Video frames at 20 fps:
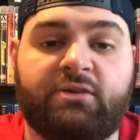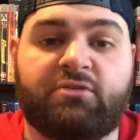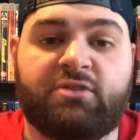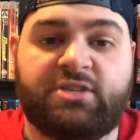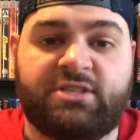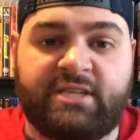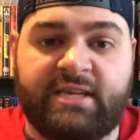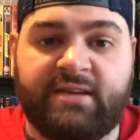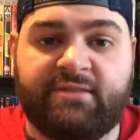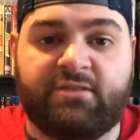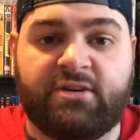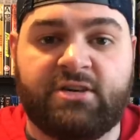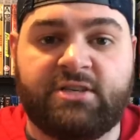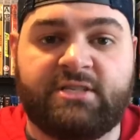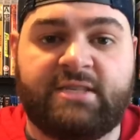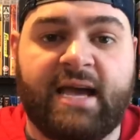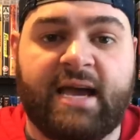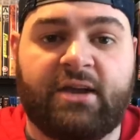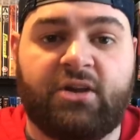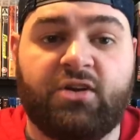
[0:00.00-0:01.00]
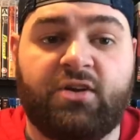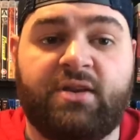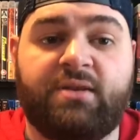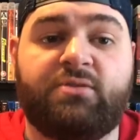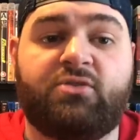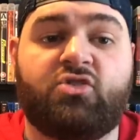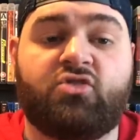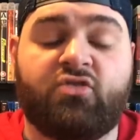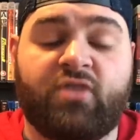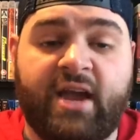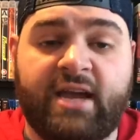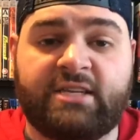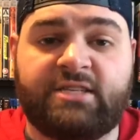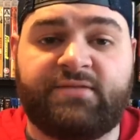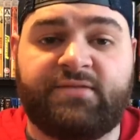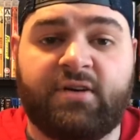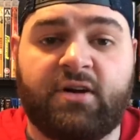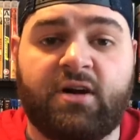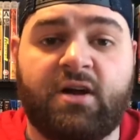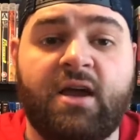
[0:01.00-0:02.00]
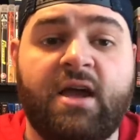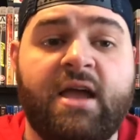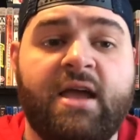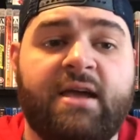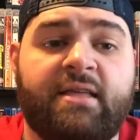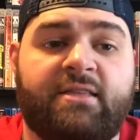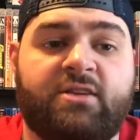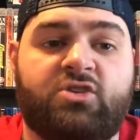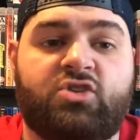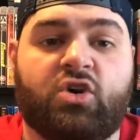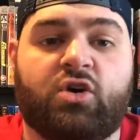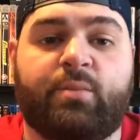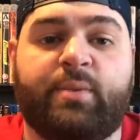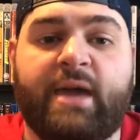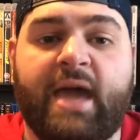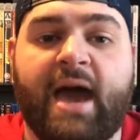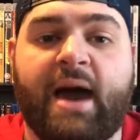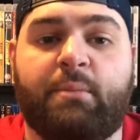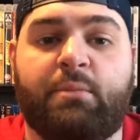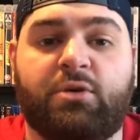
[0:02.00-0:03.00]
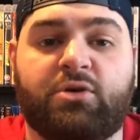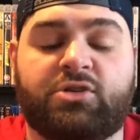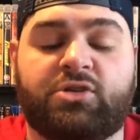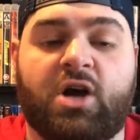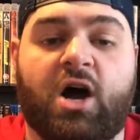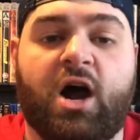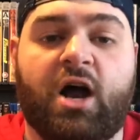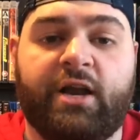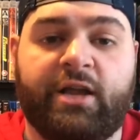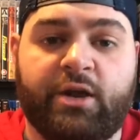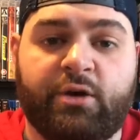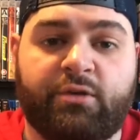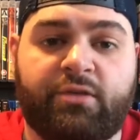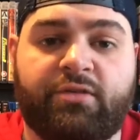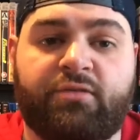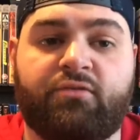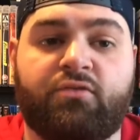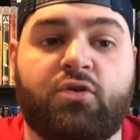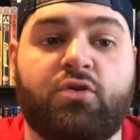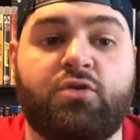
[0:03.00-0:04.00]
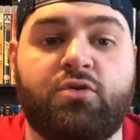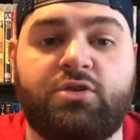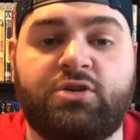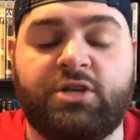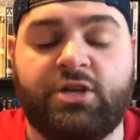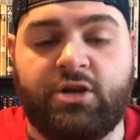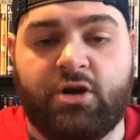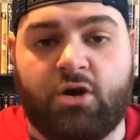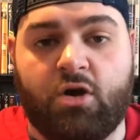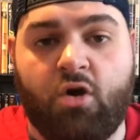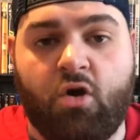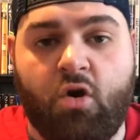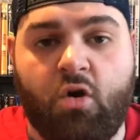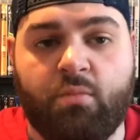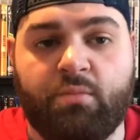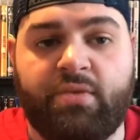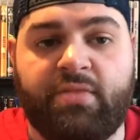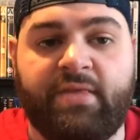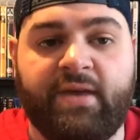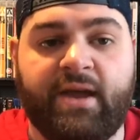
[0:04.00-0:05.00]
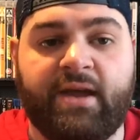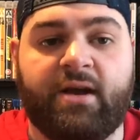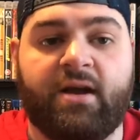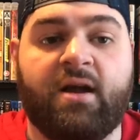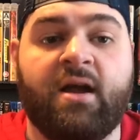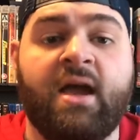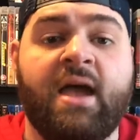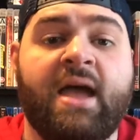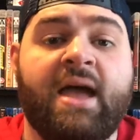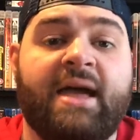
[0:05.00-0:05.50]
receivers that could transfer the Dolby Atmos audio through to your home theater.